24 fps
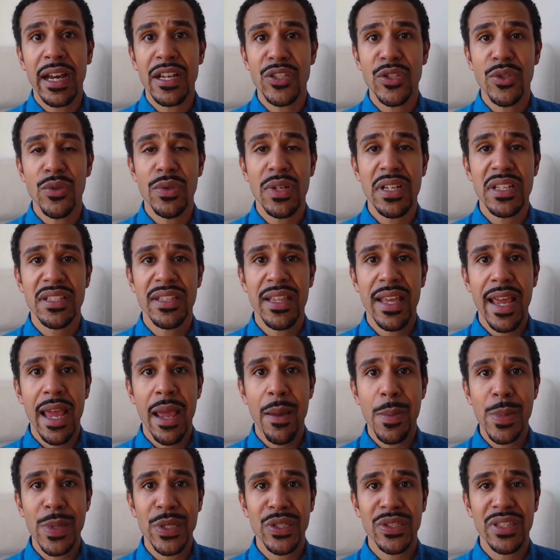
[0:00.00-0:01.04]
as soon as the
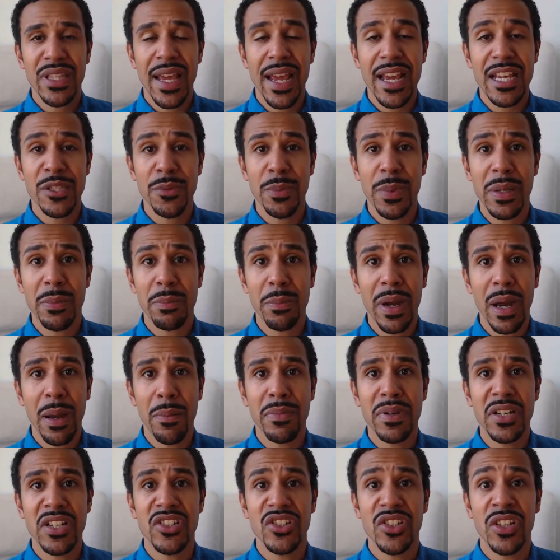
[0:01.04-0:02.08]
episode has been
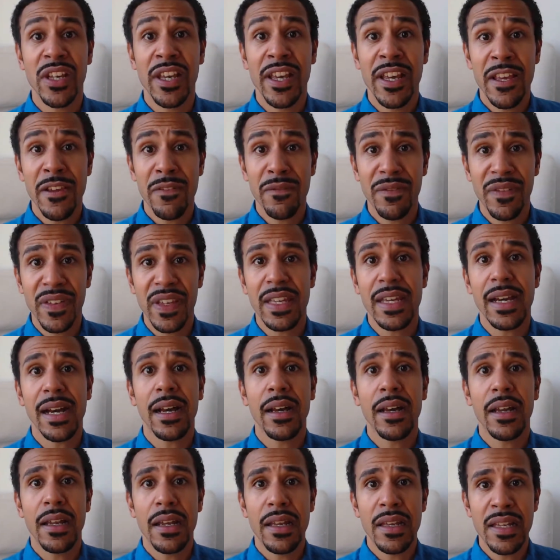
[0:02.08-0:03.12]
published
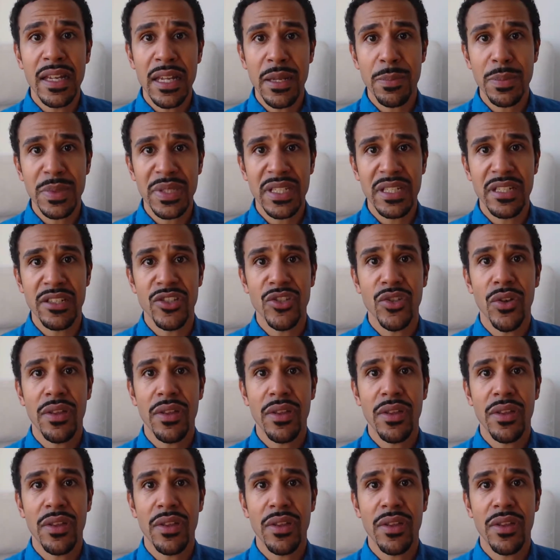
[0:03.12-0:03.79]
via Libsyn.